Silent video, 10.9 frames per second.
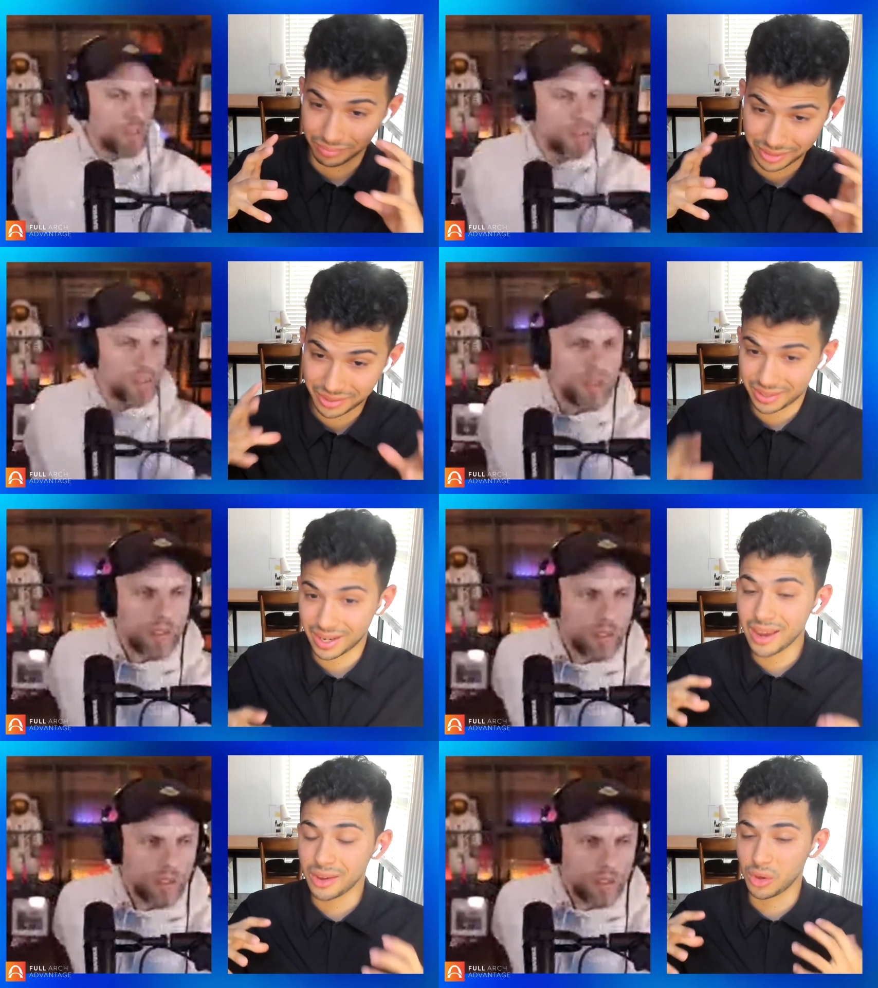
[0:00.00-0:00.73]

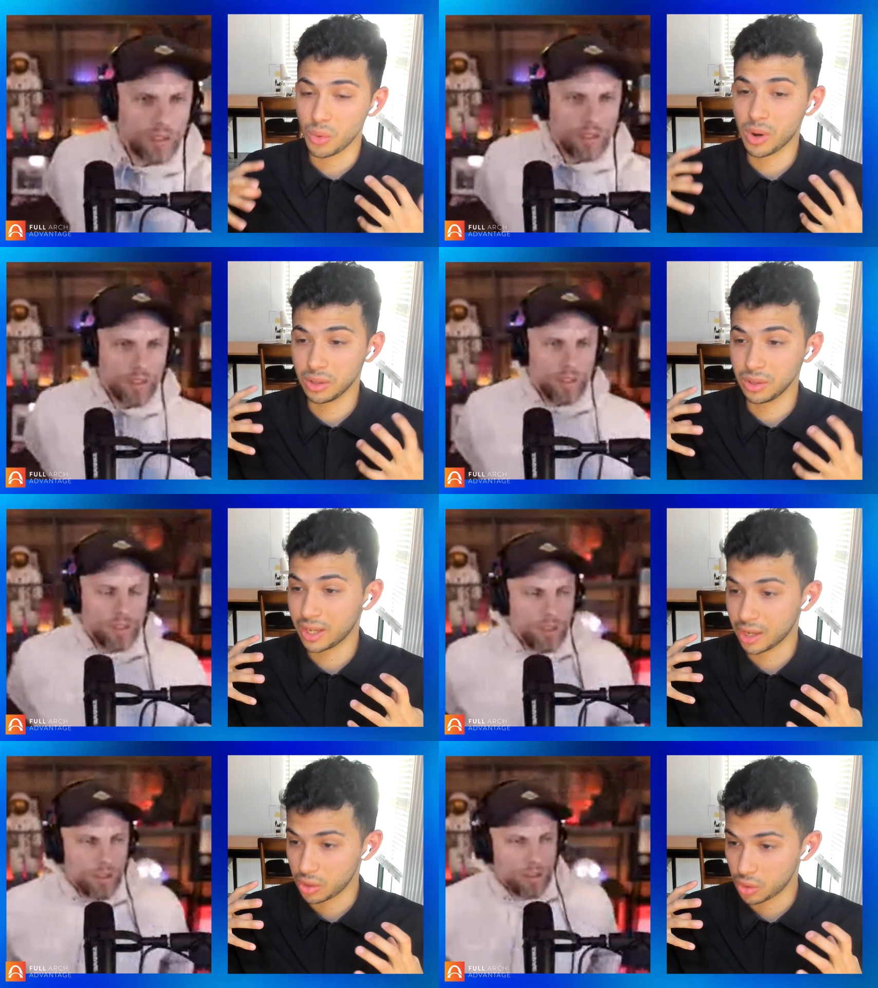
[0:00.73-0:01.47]
Speaker 1: state. You want to look
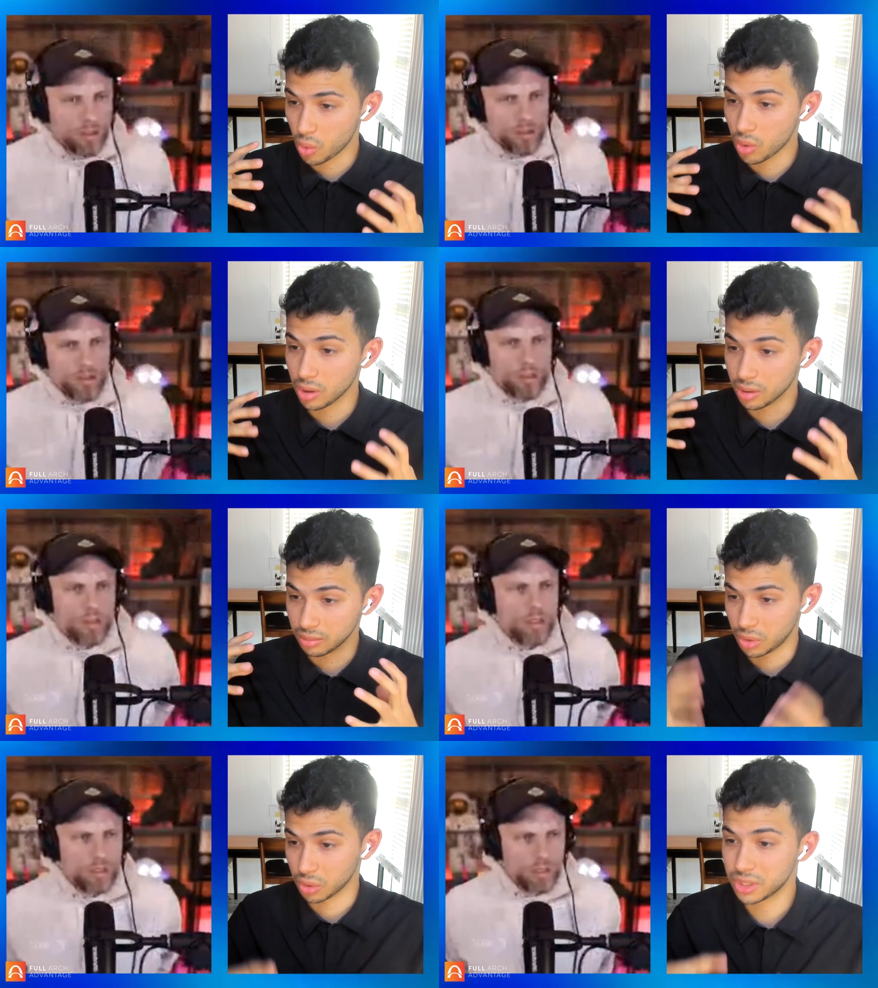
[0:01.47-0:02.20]
at your
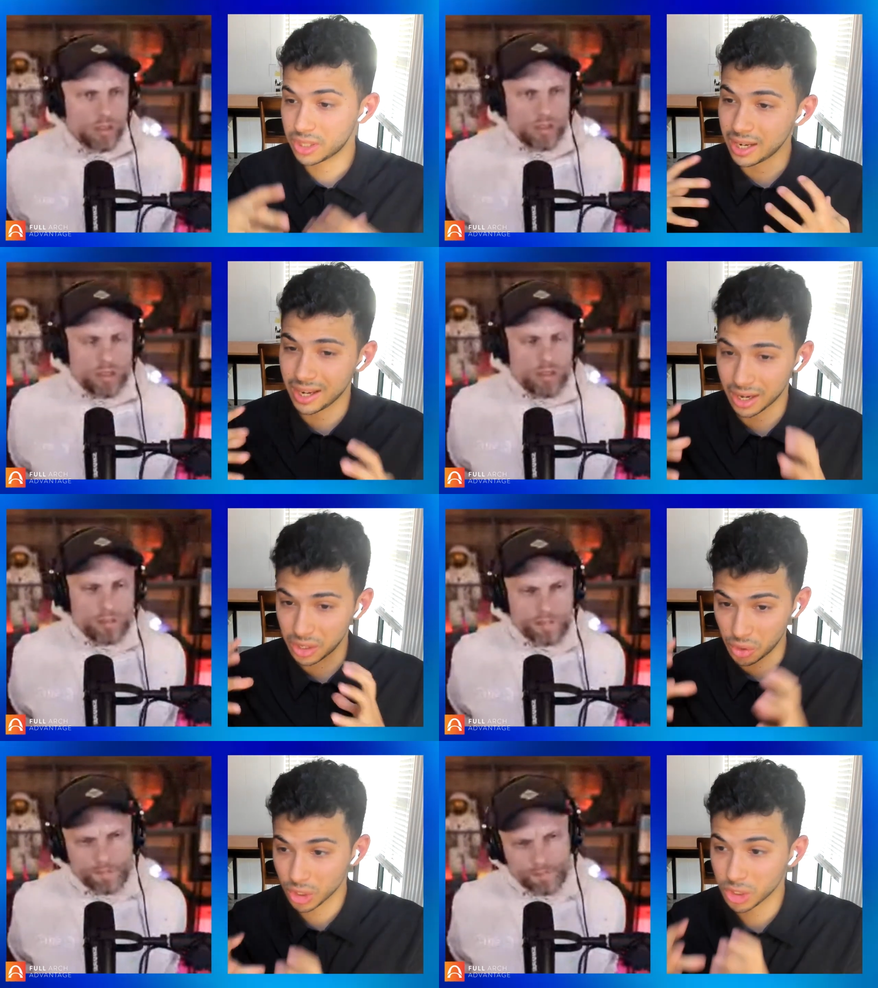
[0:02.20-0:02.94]
your city, kind of
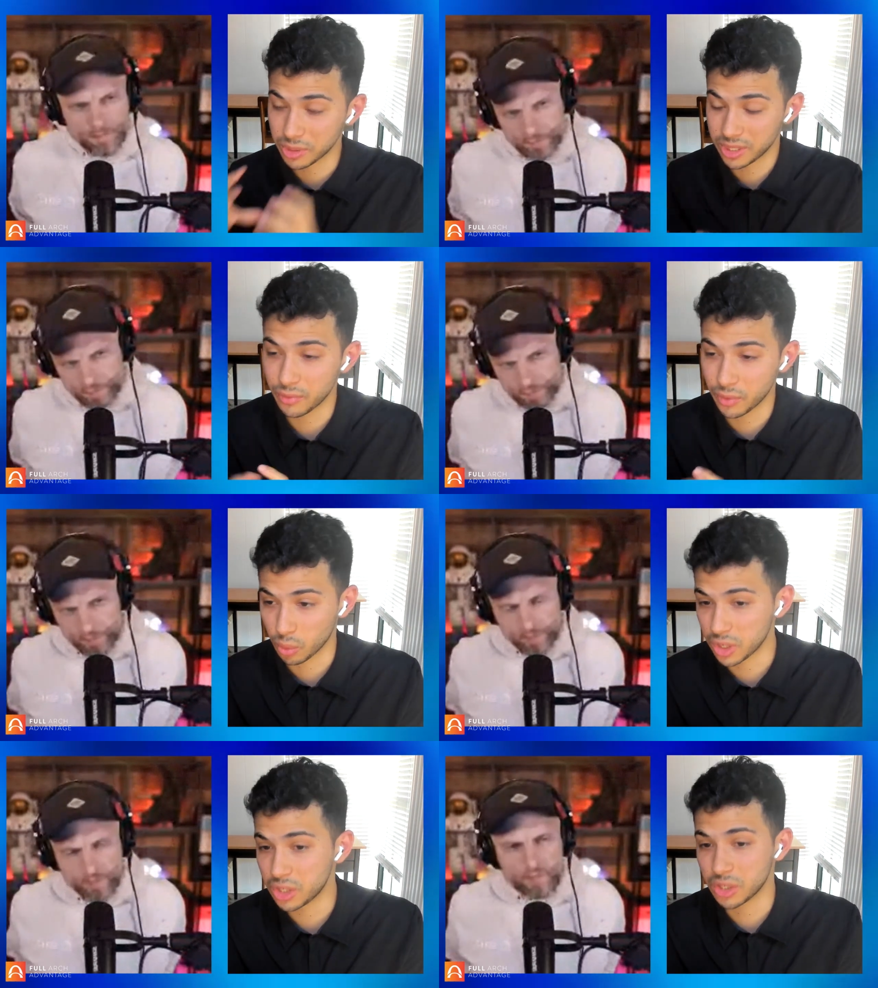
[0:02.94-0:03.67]
your specific
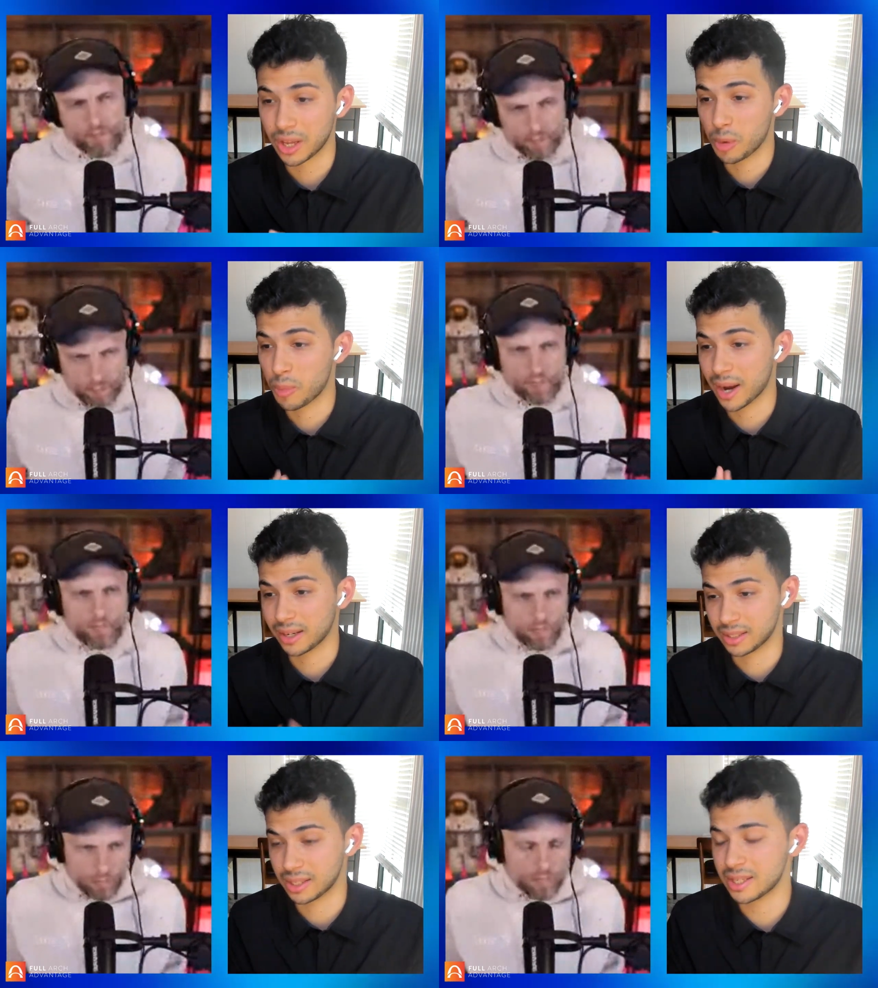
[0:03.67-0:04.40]
region that your
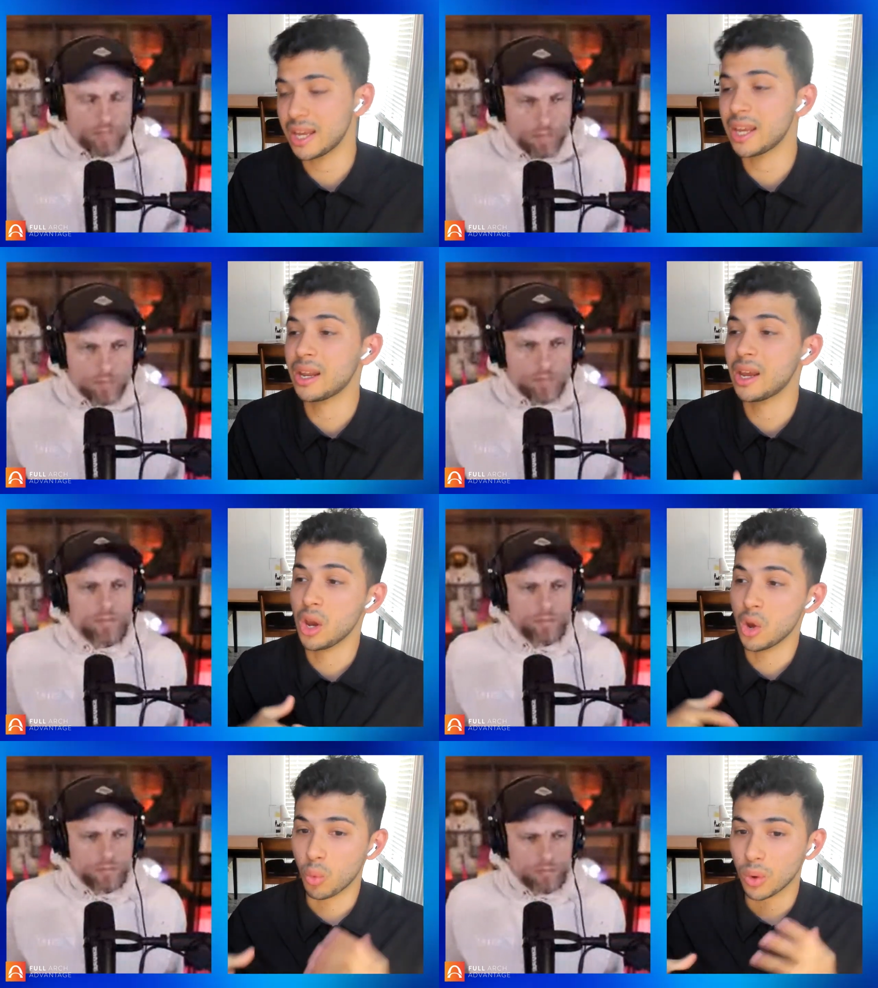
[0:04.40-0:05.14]
practice is in
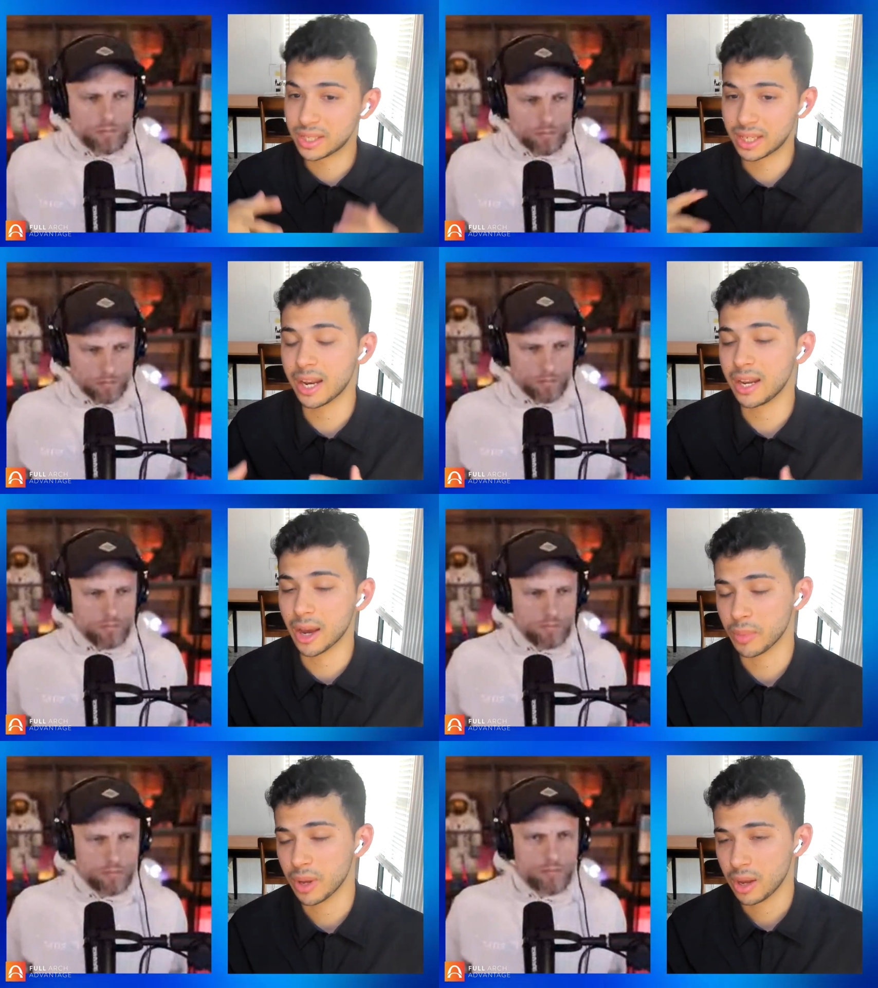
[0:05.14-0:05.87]
when setting
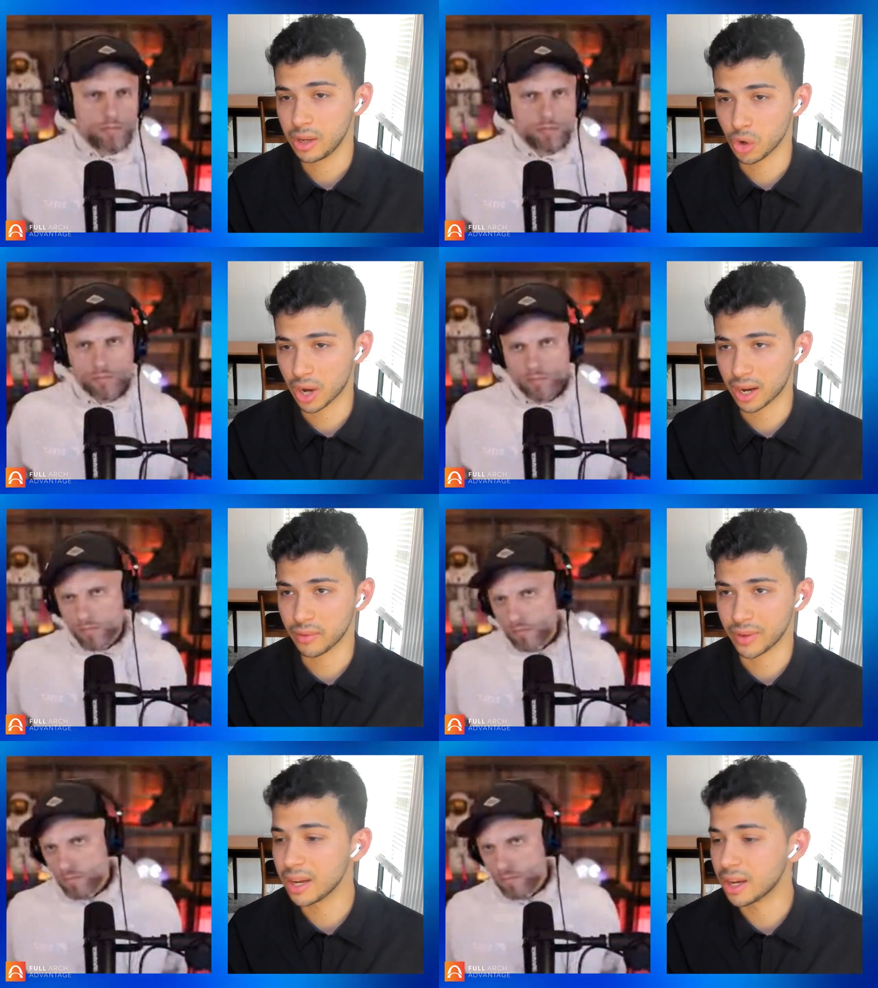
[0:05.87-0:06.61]
up your kind
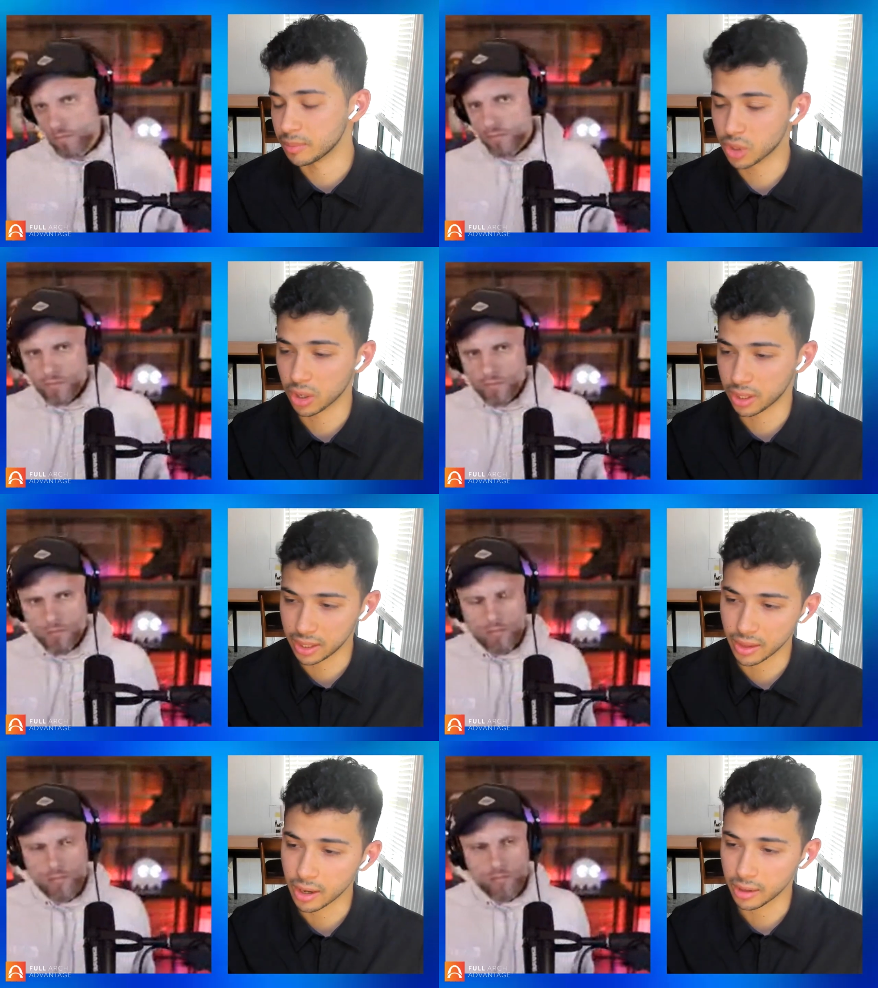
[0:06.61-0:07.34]
of income targeting
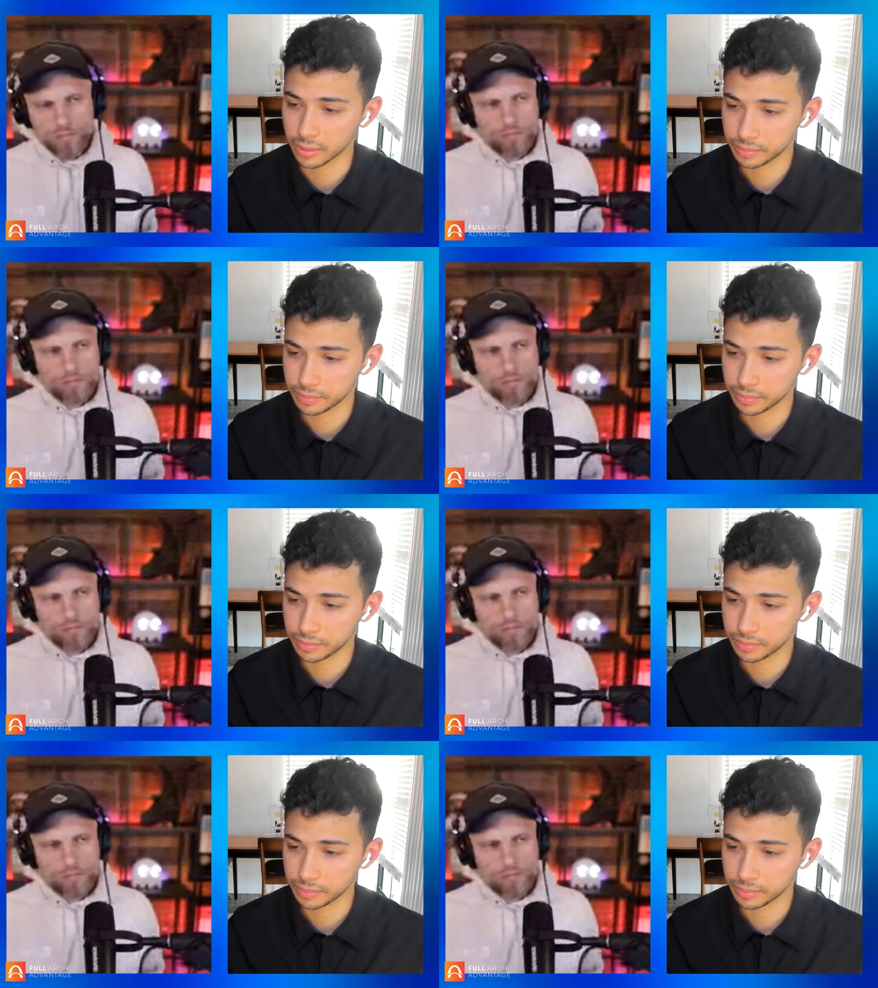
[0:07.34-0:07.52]
there.